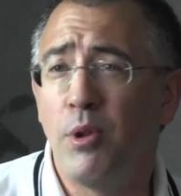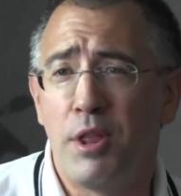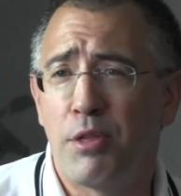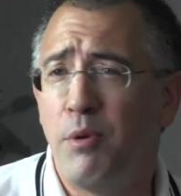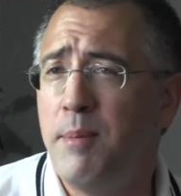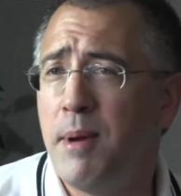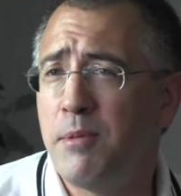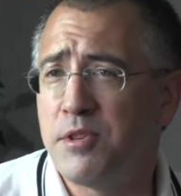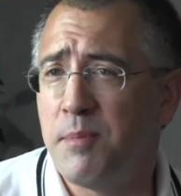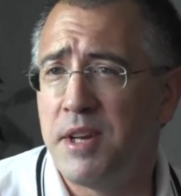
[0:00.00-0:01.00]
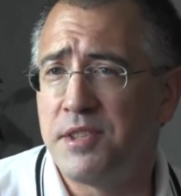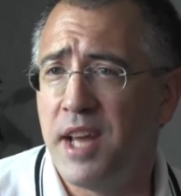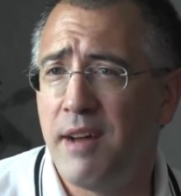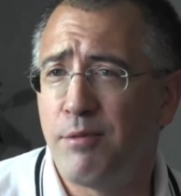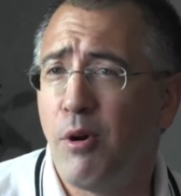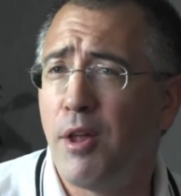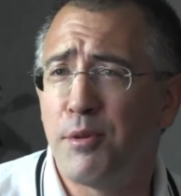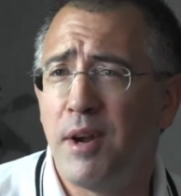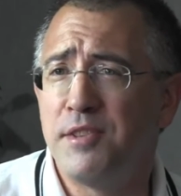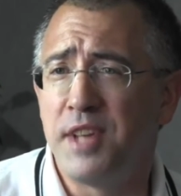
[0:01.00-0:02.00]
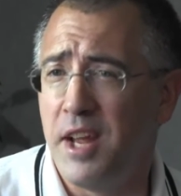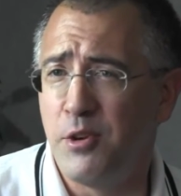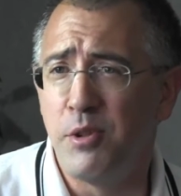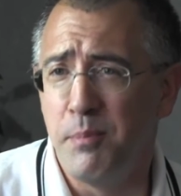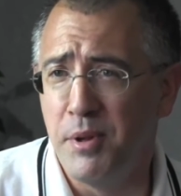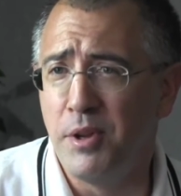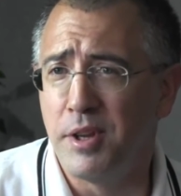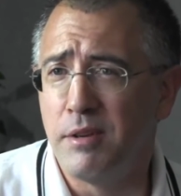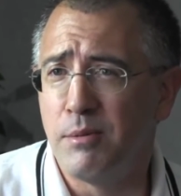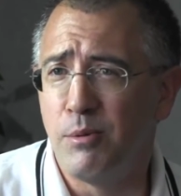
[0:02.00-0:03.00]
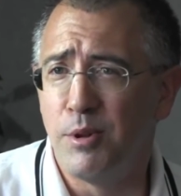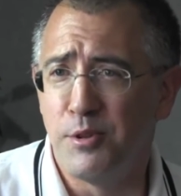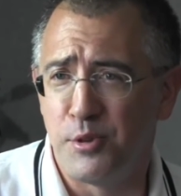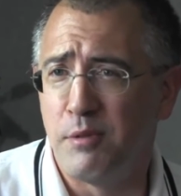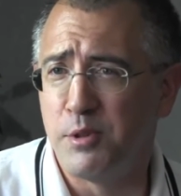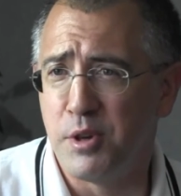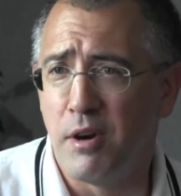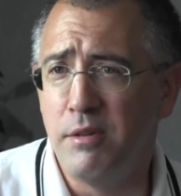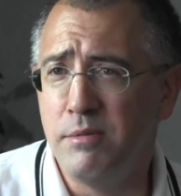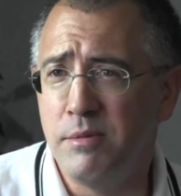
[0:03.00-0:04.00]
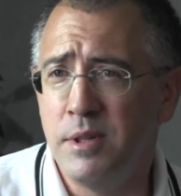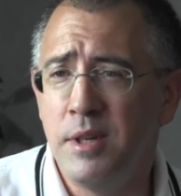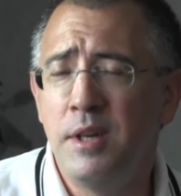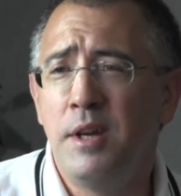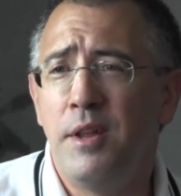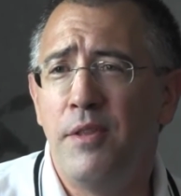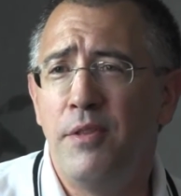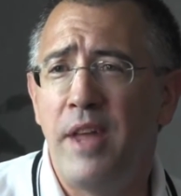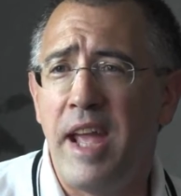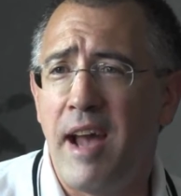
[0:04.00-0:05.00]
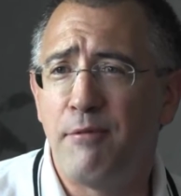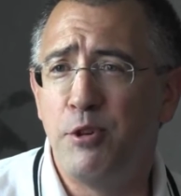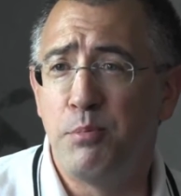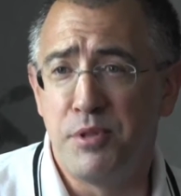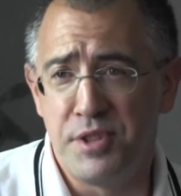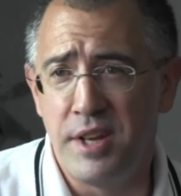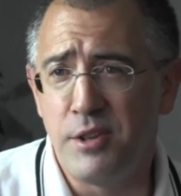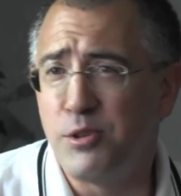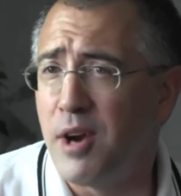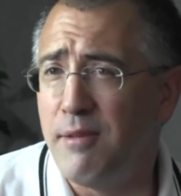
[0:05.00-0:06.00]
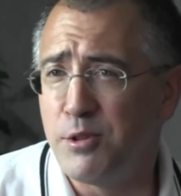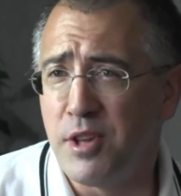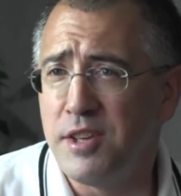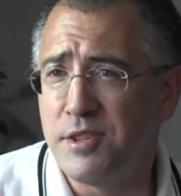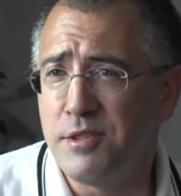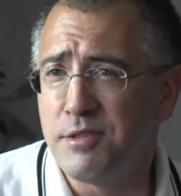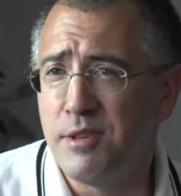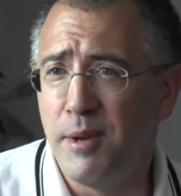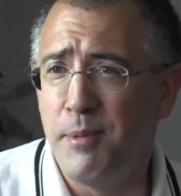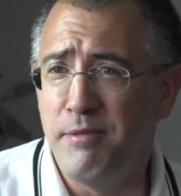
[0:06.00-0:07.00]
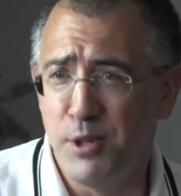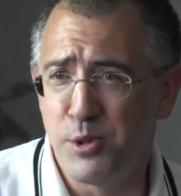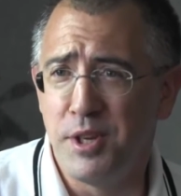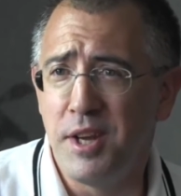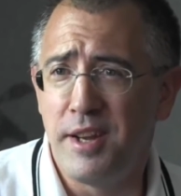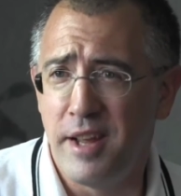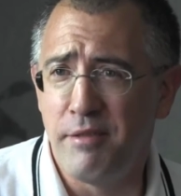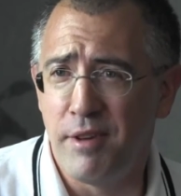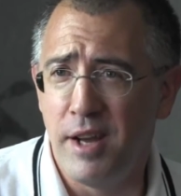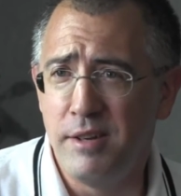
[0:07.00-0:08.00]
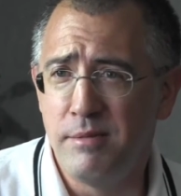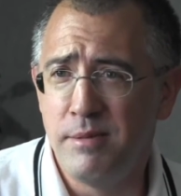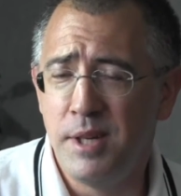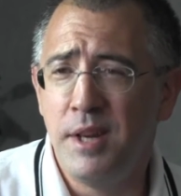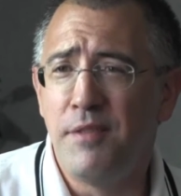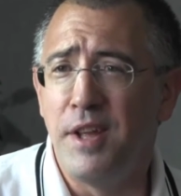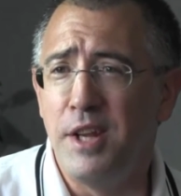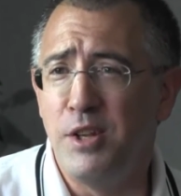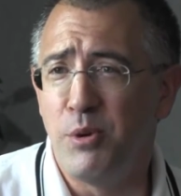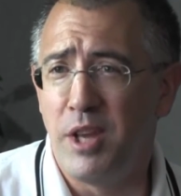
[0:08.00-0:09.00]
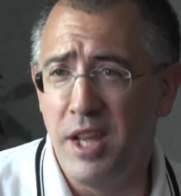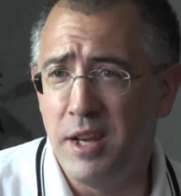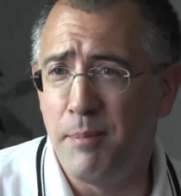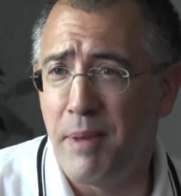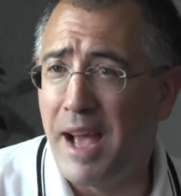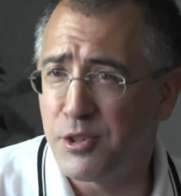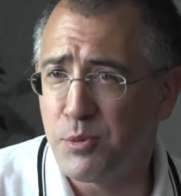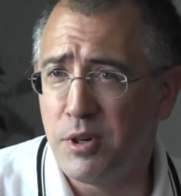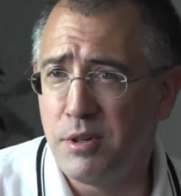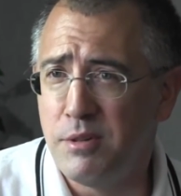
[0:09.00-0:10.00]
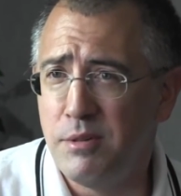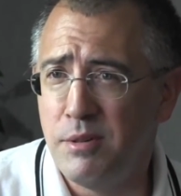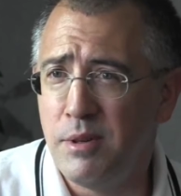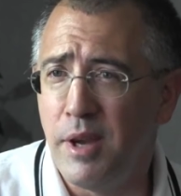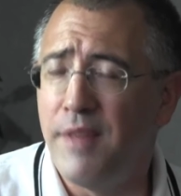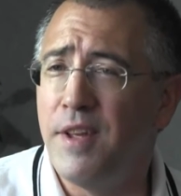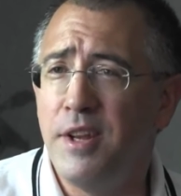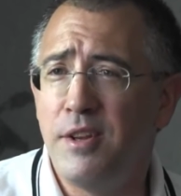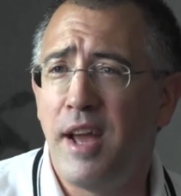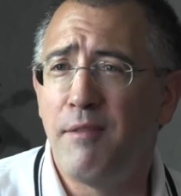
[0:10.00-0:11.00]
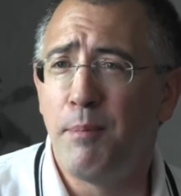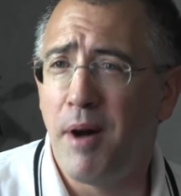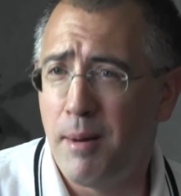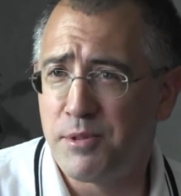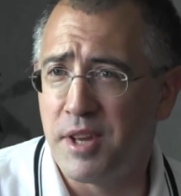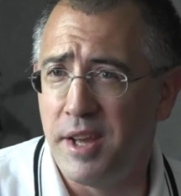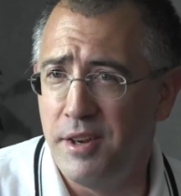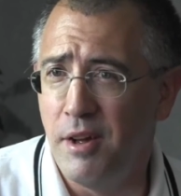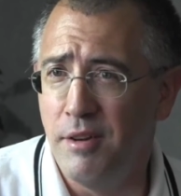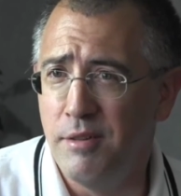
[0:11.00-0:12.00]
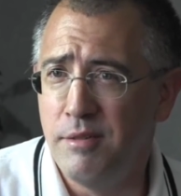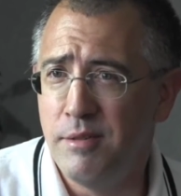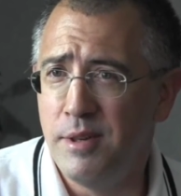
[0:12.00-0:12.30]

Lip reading: only 3 members of my staff are authorized to enter the building where the servers are. They have to present their driver's license and be visually identified. They need to key in a password, and they need to have a palm scan done.